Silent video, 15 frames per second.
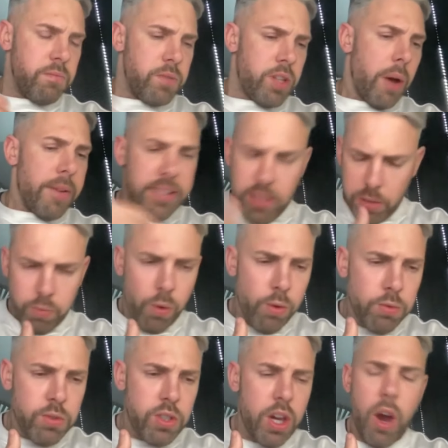going
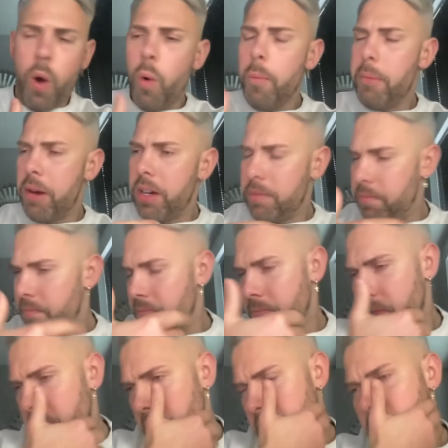towards goal, but
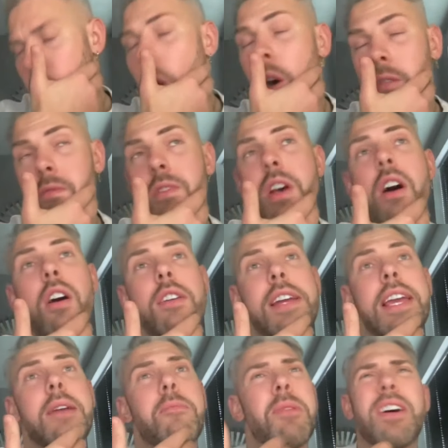not on target.